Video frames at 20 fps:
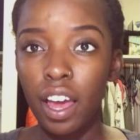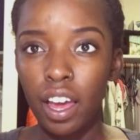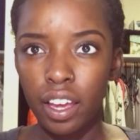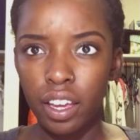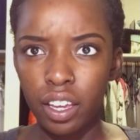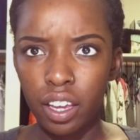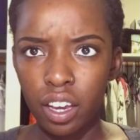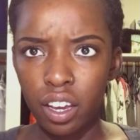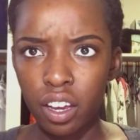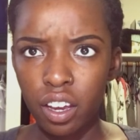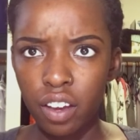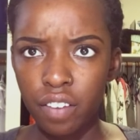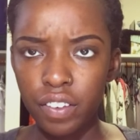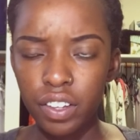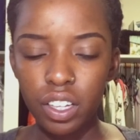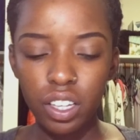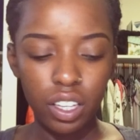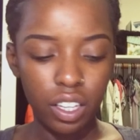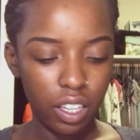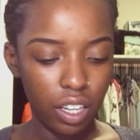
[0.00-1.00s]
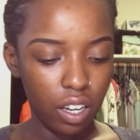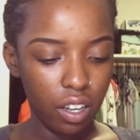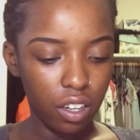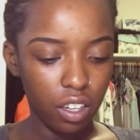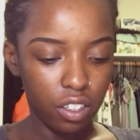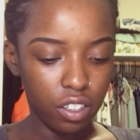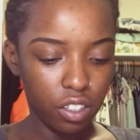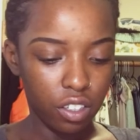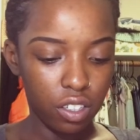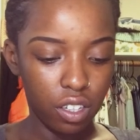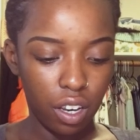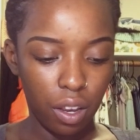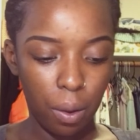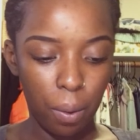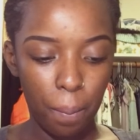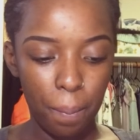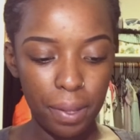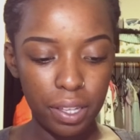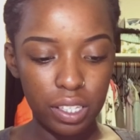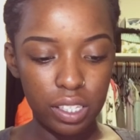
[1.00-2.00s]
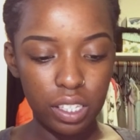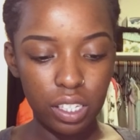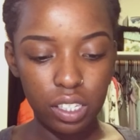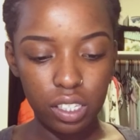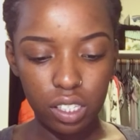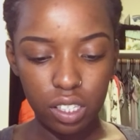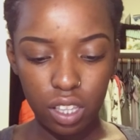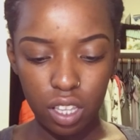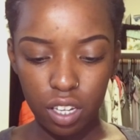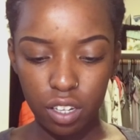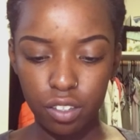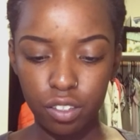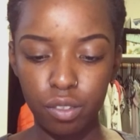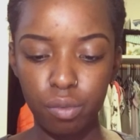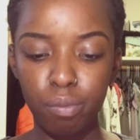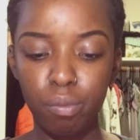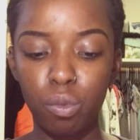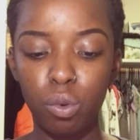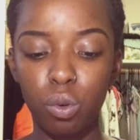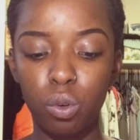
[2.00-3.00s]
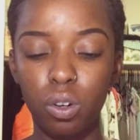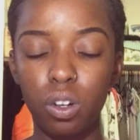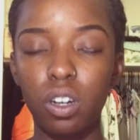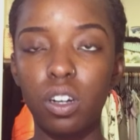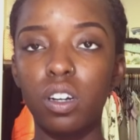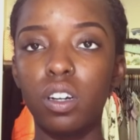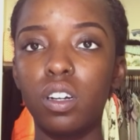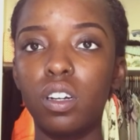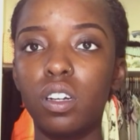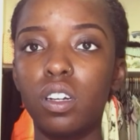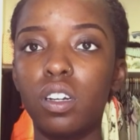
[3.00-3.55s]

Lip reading: yeah, I really like how they turned out. But since there's more,